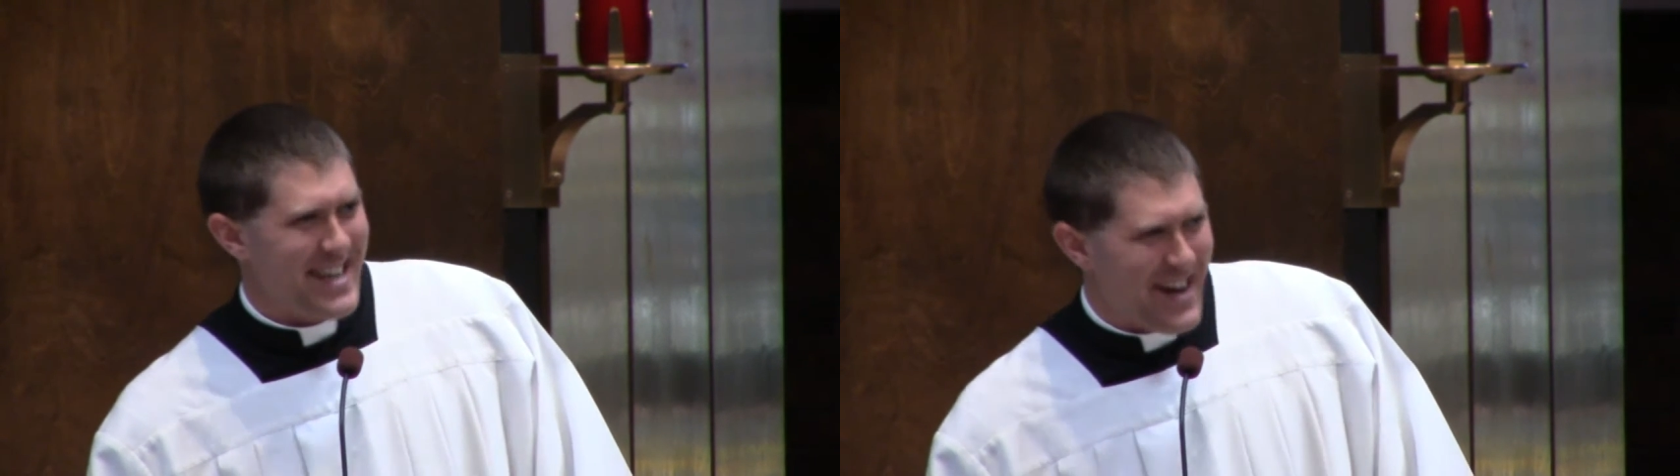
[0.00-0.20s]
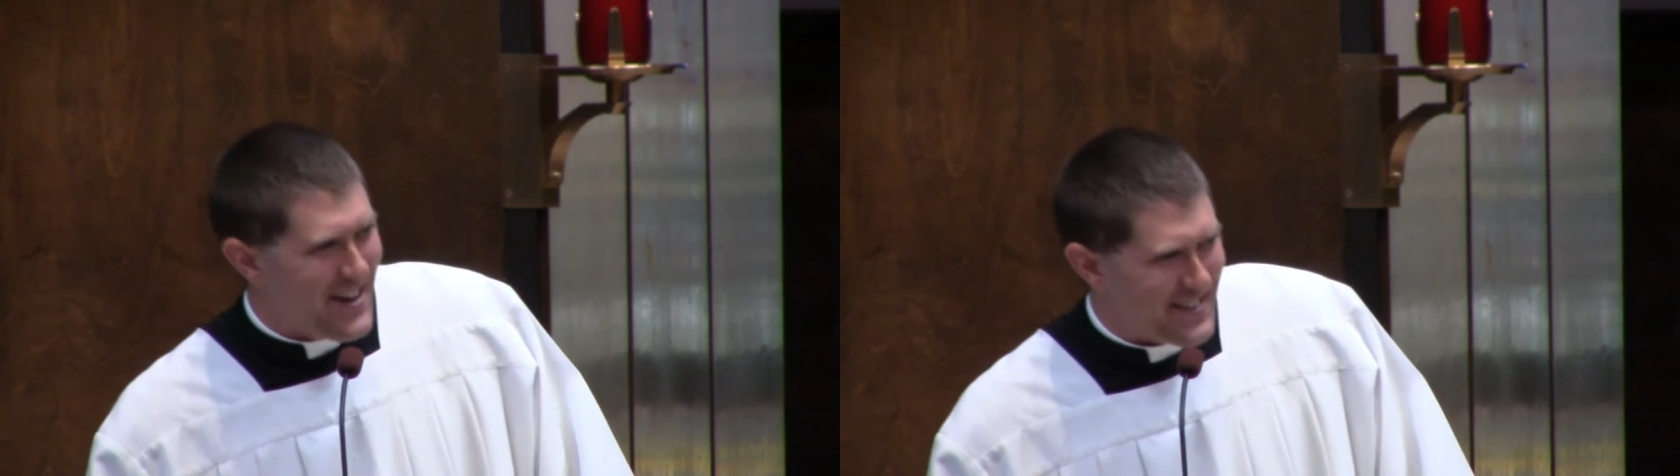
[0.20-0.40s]

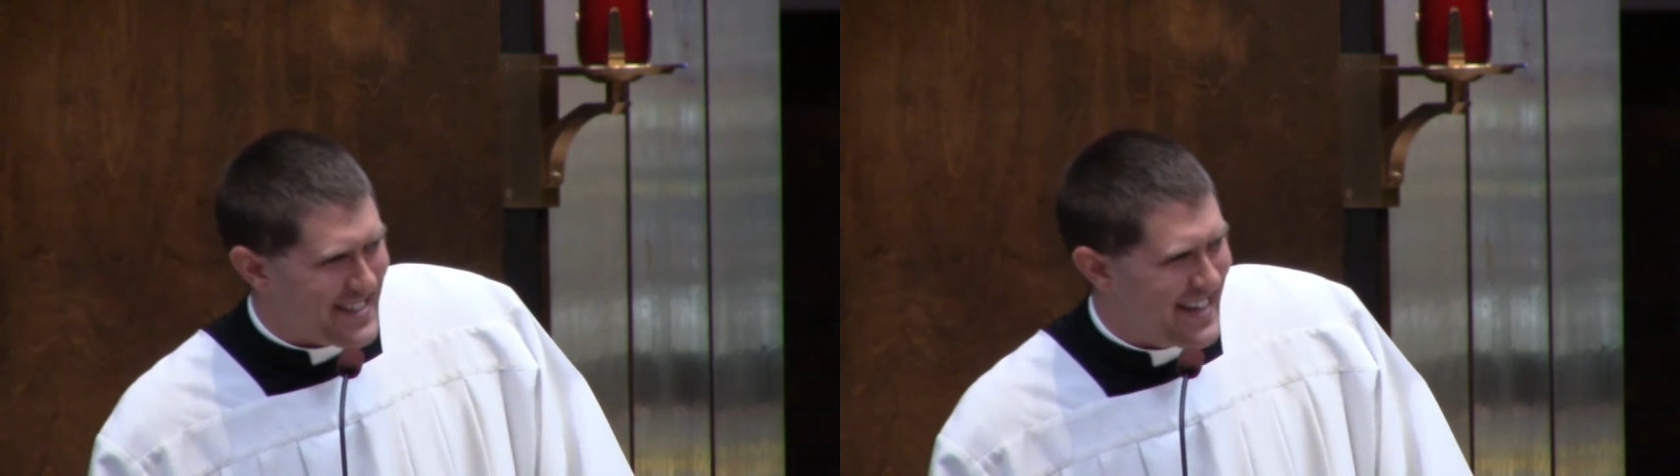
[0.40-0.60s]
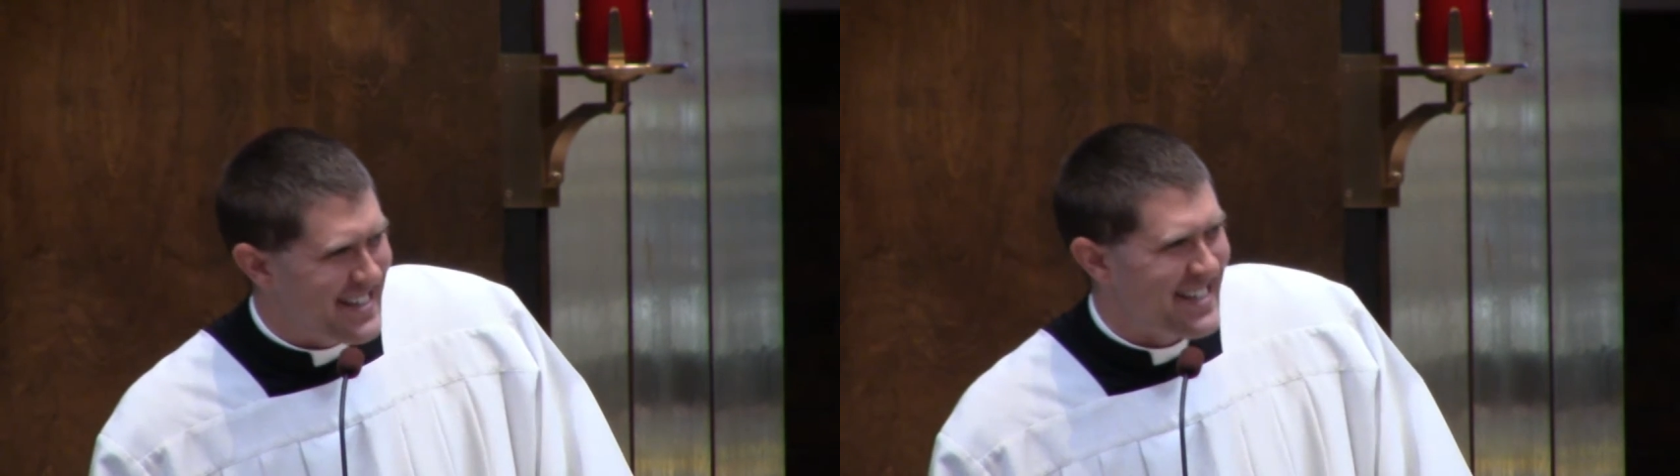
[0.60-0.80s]
they
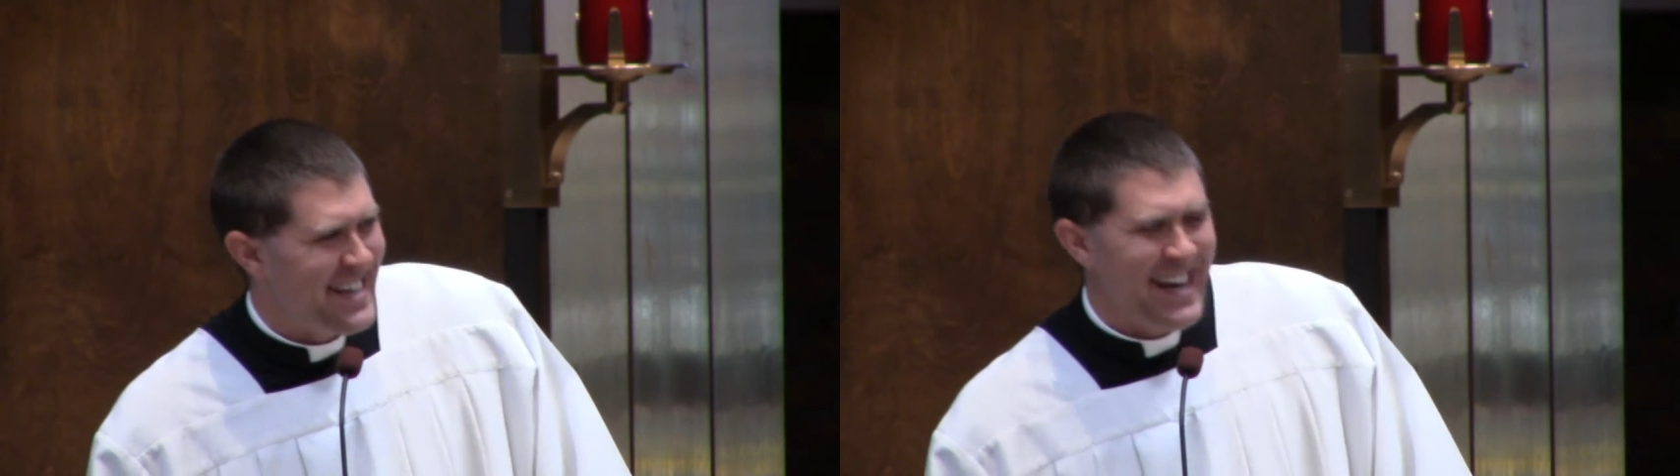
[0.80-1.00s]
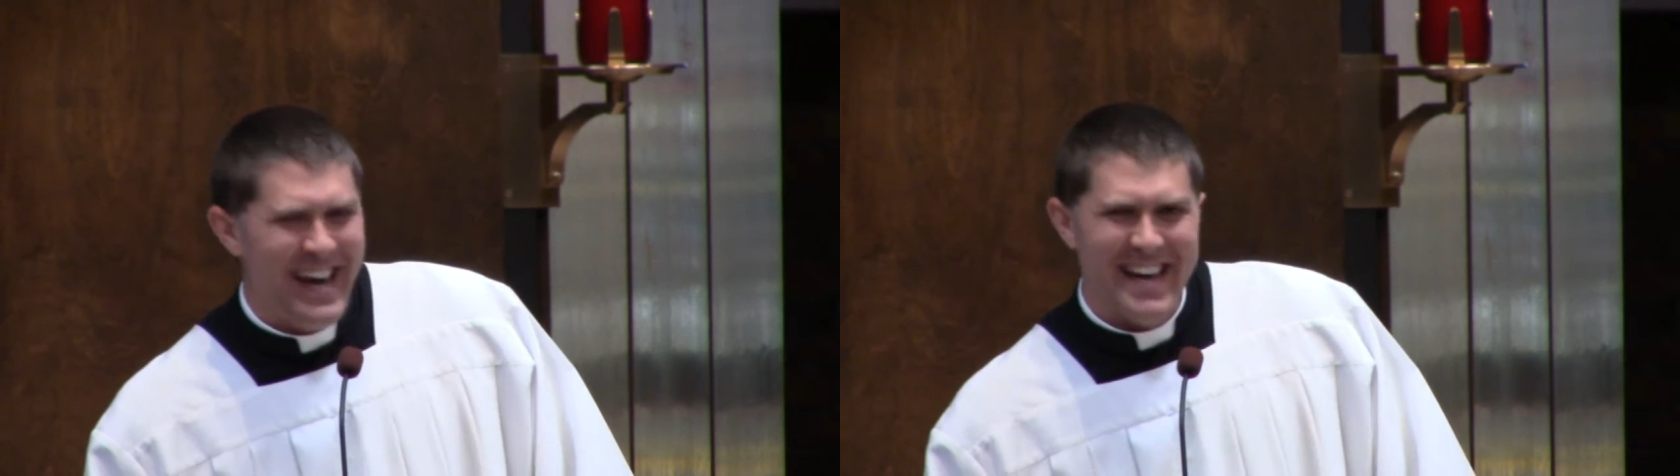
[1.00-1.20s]
don't.
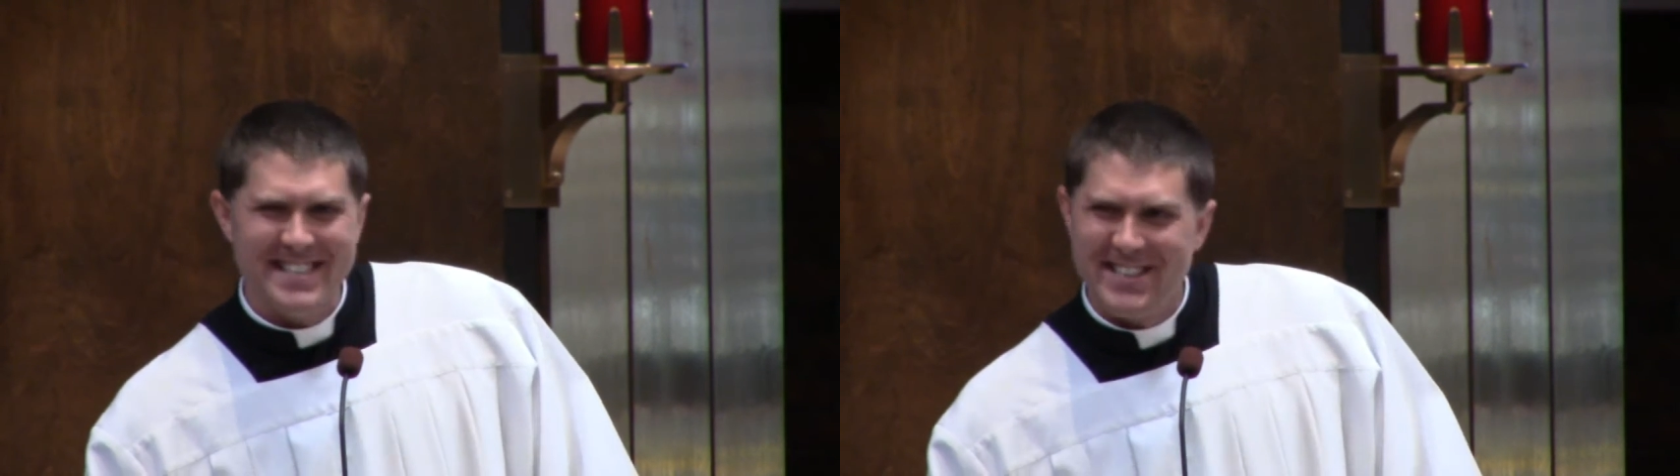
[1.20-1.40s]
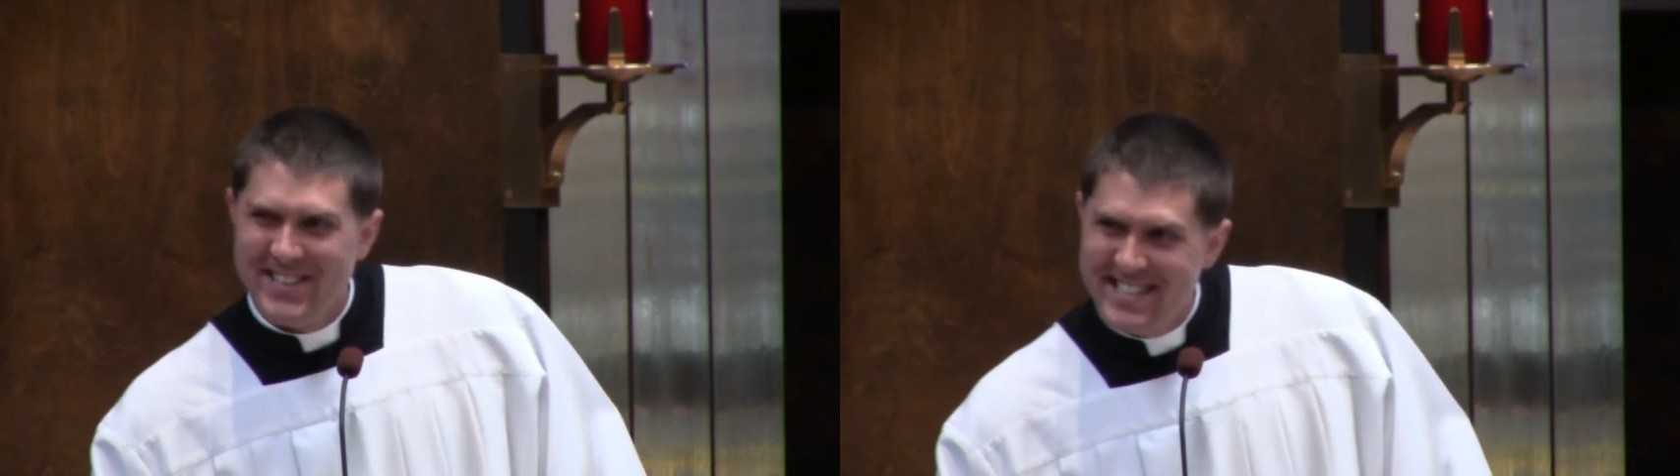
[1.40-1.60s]
And so